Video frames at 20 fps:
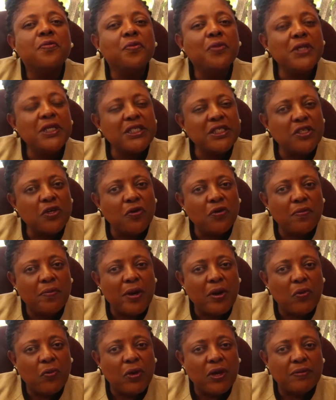please go to
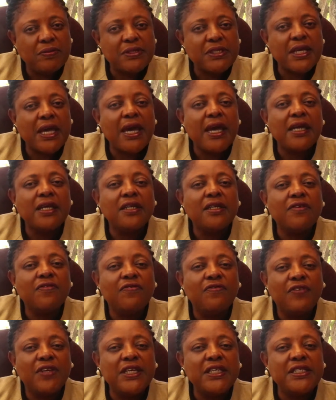my website,
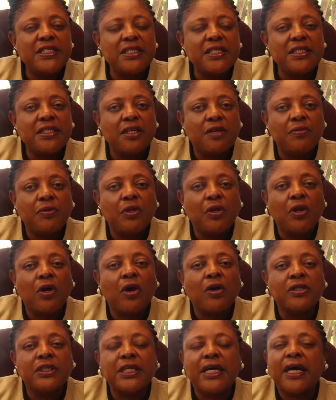
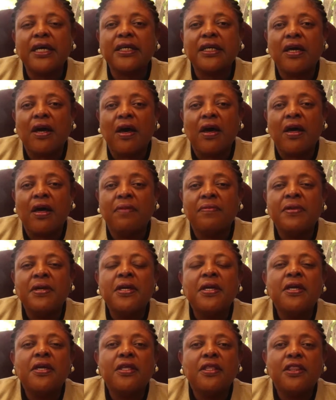vcwlaw.com.
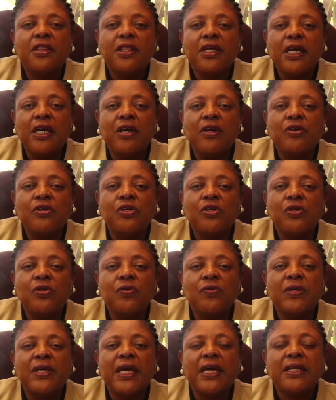There
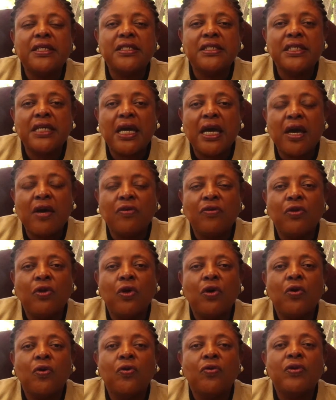you can
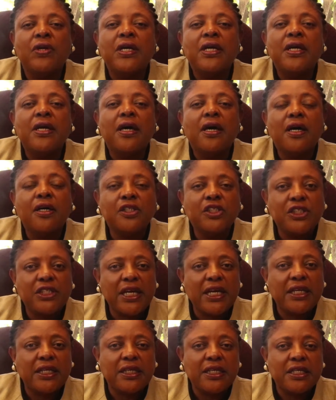download a
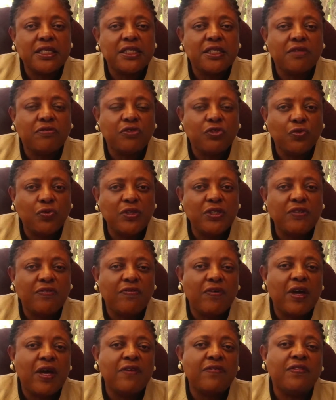checklist of
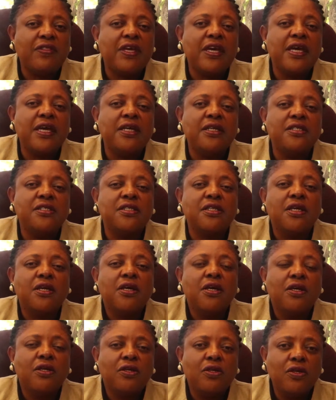25 things
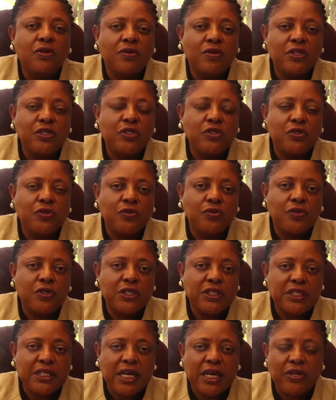you can do
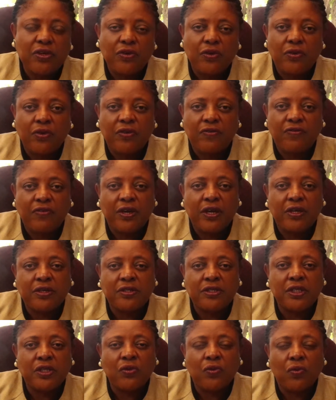to set your
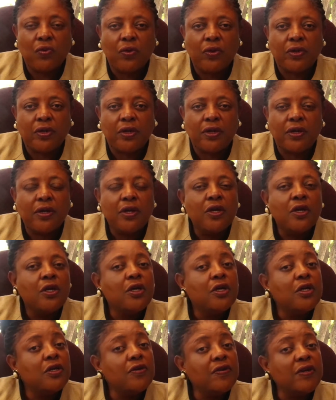affairs in order.
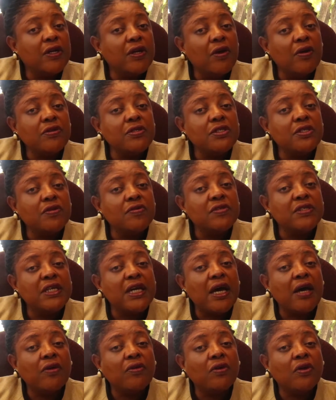You can also
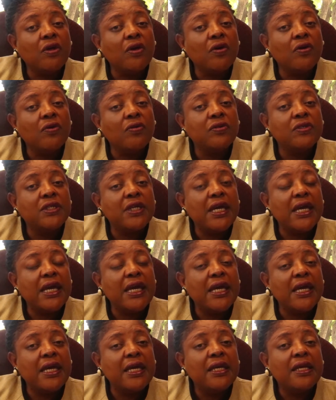download
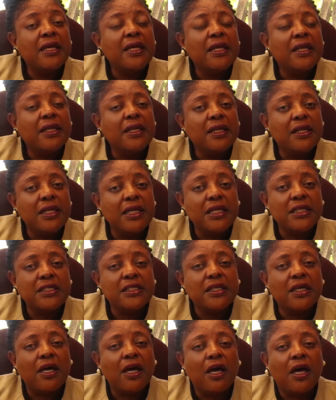a
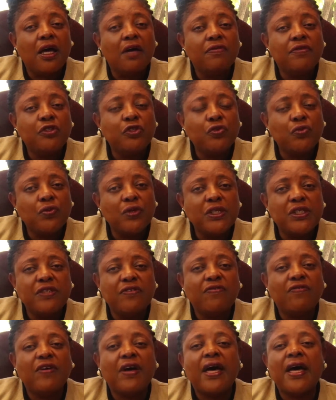list of
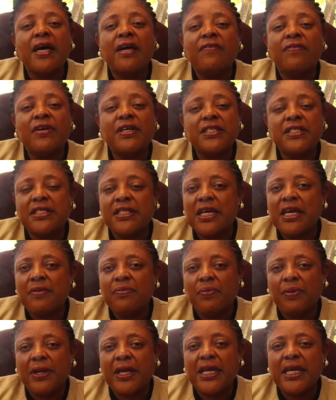25
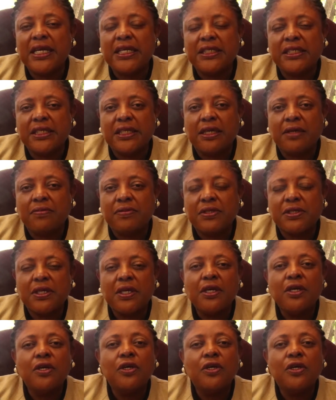estate planning tips